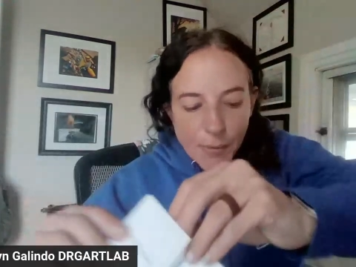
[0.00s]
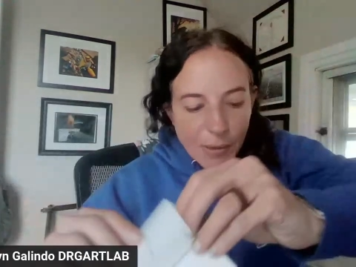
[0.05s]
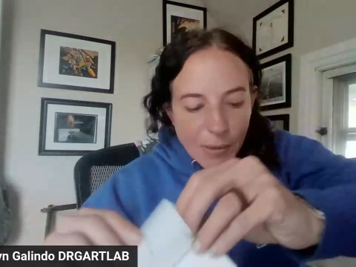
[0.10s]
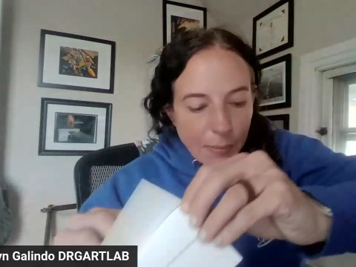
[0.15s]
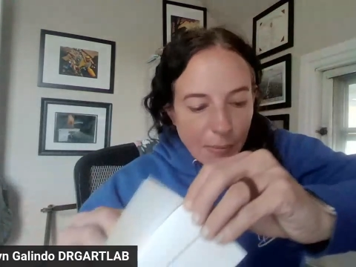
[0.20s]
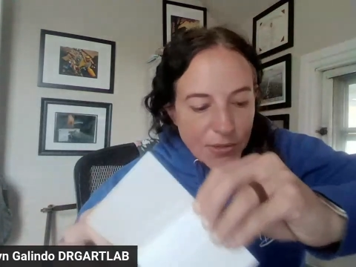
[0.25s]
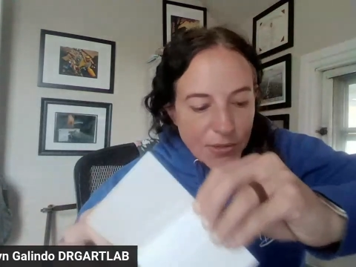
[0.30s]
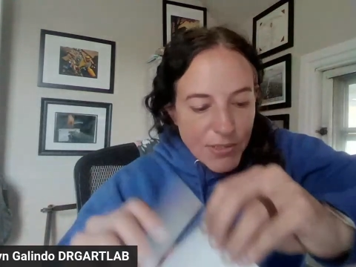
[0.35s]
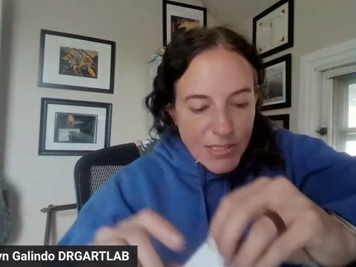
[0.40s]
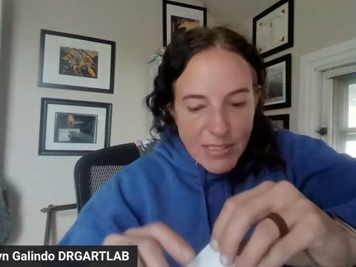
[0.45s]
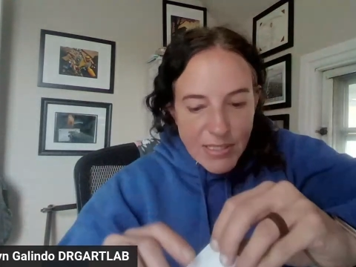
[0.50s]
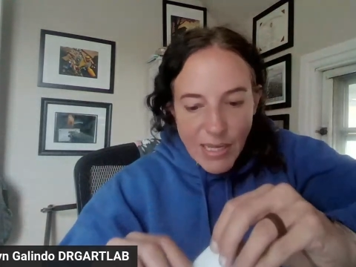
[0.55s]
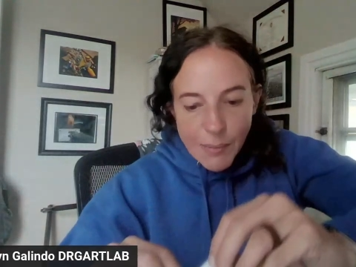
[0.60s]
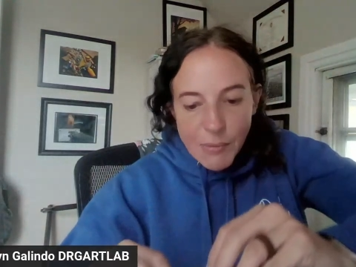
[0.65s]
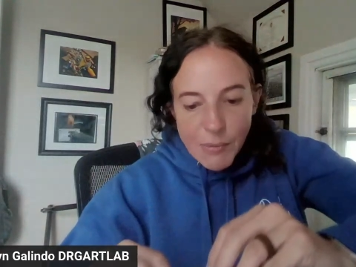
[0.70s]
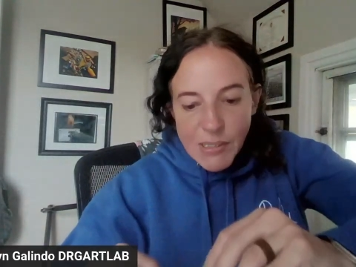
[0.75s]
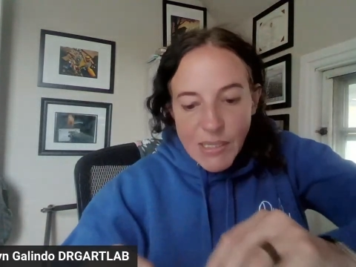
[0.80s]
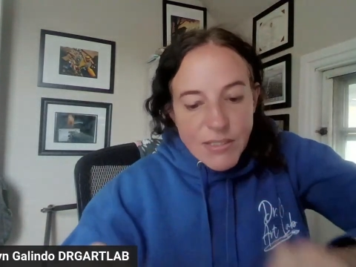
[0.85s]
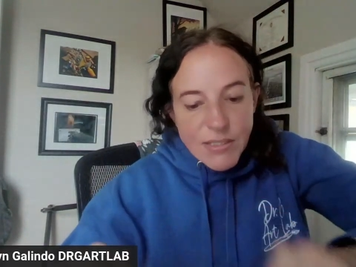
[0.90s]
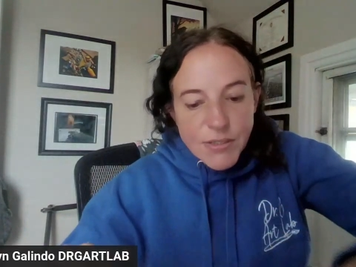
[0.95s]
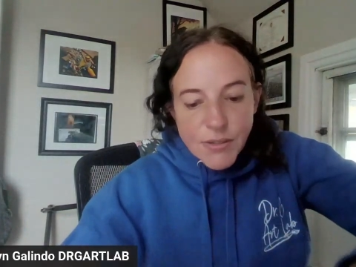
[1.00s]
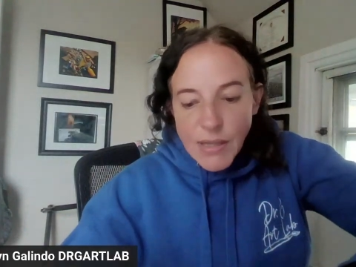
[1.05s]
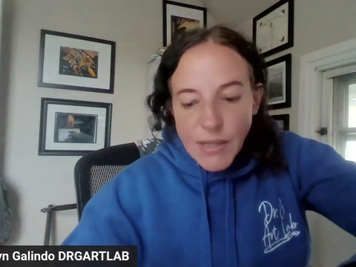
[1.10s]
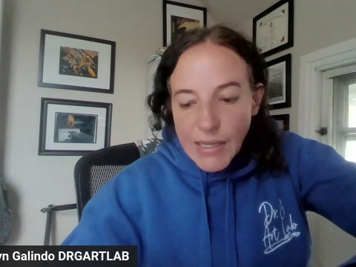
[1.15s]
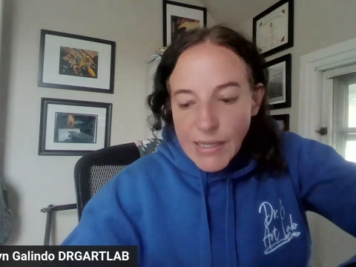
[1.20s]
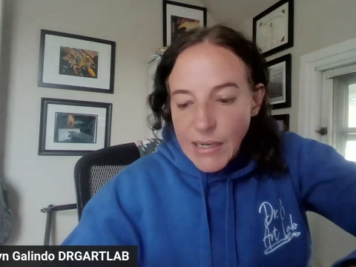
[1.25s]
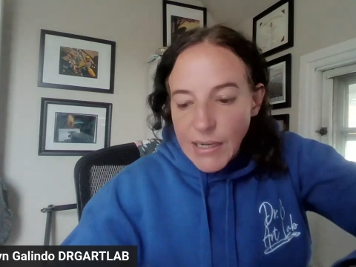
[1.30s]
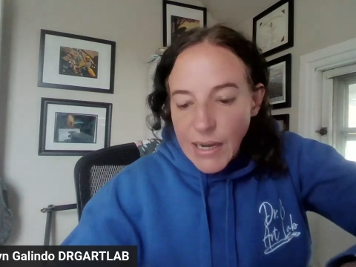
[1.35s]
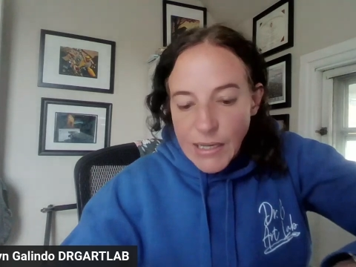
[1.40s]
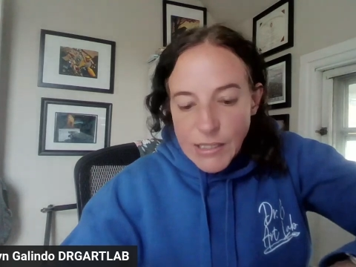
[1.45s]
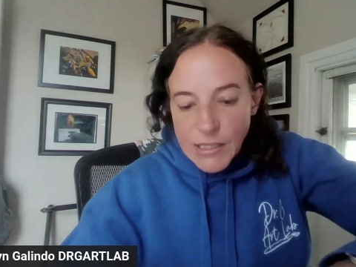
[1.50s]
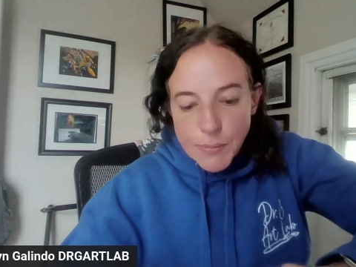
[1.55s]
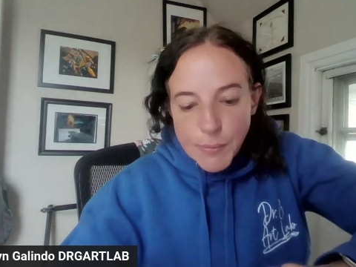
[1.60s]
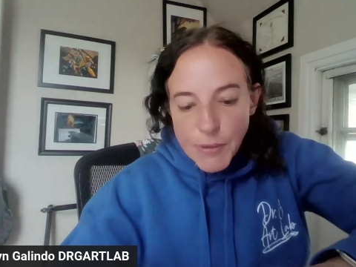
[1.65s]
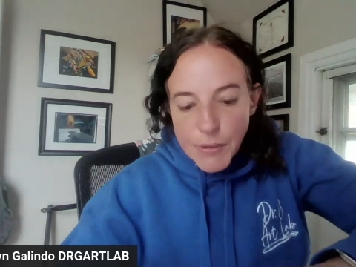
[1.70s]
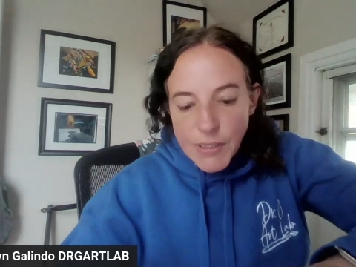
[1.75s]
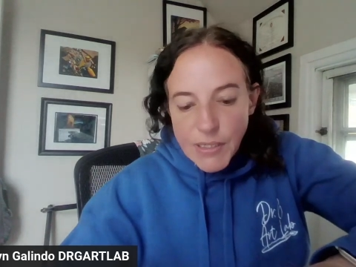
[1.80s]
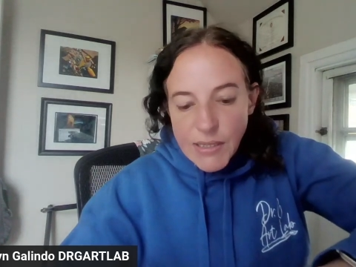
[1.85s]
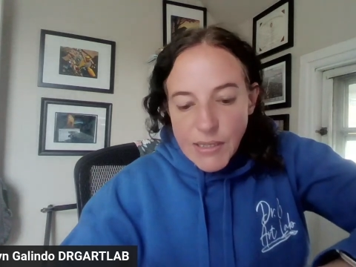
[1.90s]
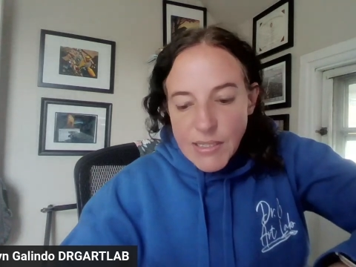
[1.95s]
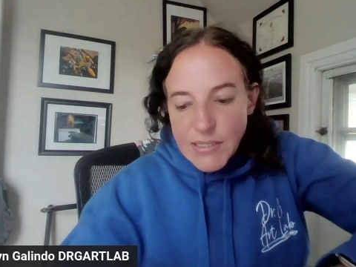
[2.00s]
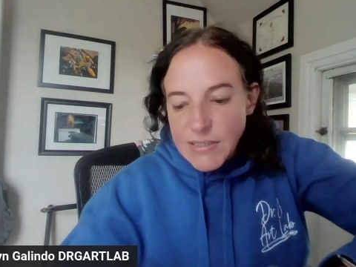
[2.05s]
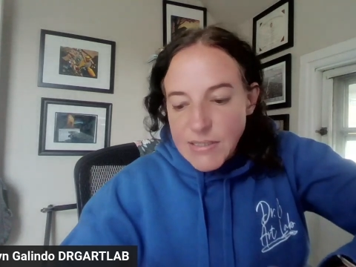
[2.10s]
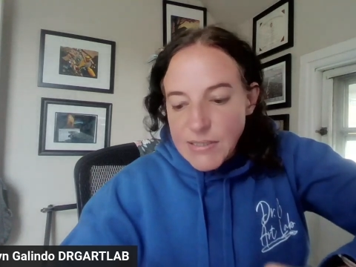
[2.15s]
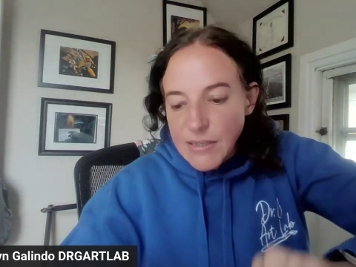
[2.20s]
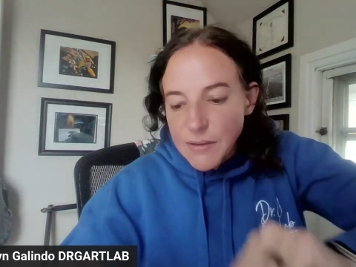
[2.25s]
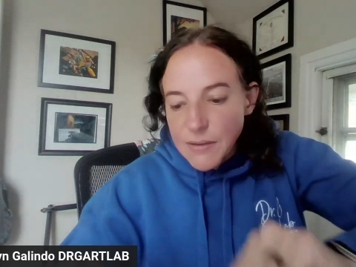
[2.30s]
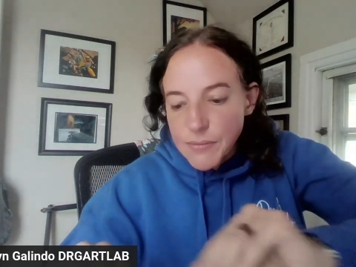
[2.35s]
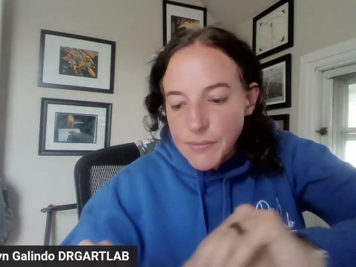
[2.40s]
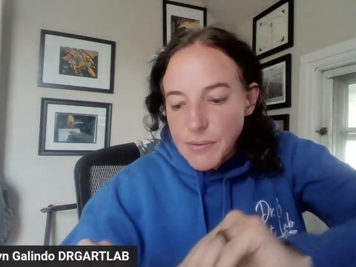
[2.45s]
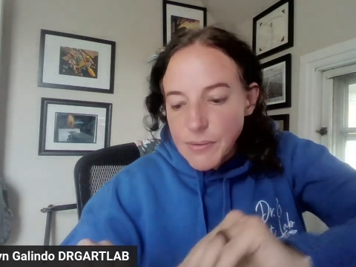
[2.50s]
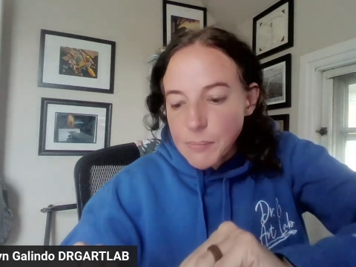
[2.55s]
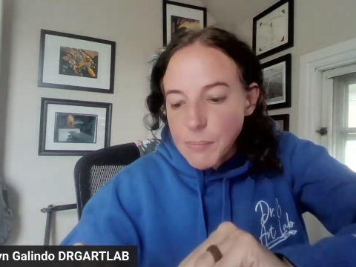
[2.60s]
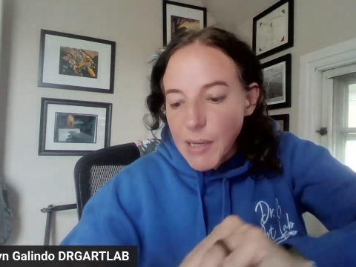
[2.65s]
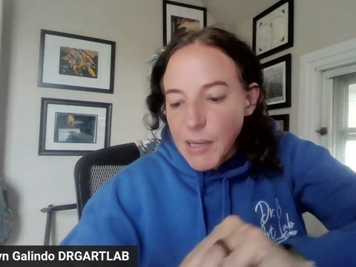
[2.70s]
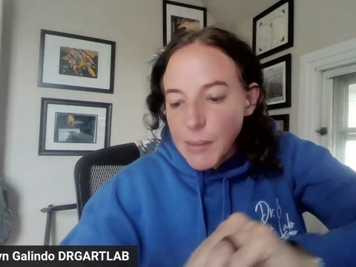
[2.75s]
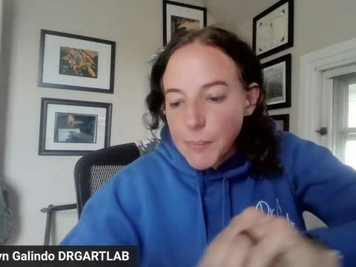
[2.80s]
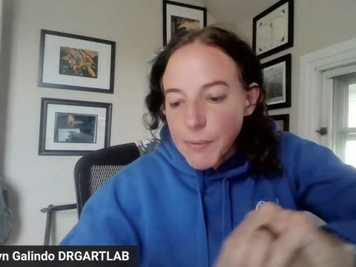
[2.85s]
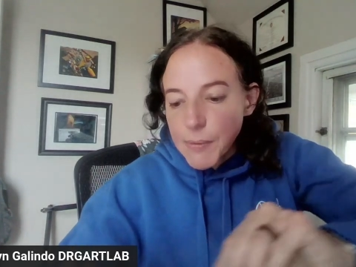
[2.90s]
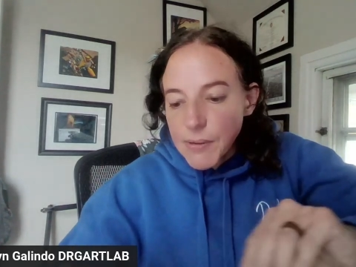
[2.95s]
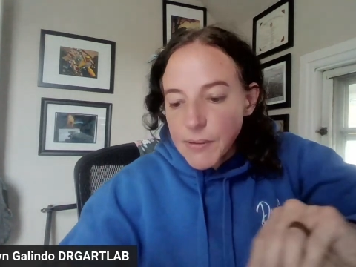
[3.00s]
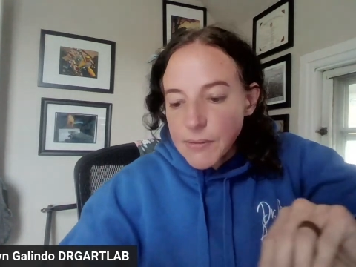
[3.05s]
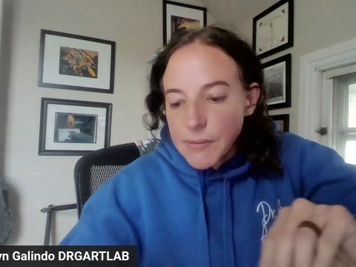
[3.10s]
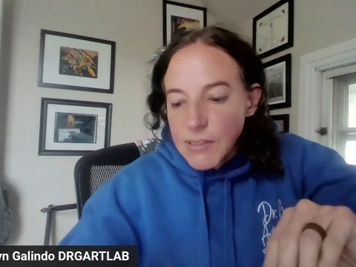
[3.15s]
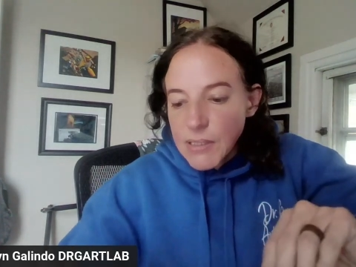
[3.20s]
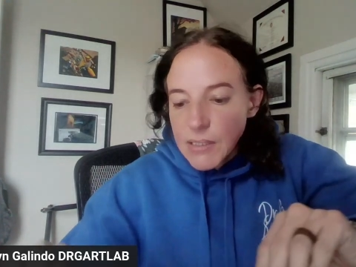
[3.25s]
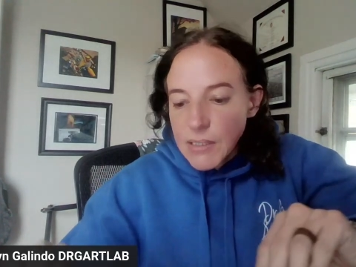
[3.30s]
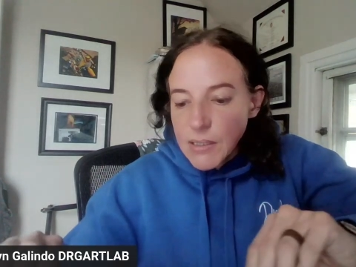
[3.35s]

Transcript: much the same, unless you're like an expert in this stuff in paper.